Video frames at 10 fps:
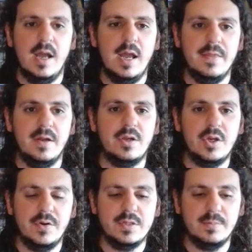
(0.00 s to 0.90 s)
and that are
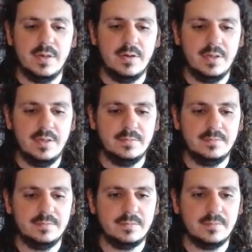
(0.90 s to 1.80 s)
curious about it,
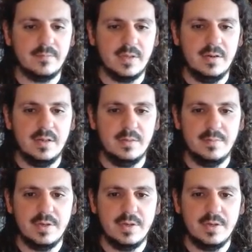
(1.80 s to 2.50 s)
let me make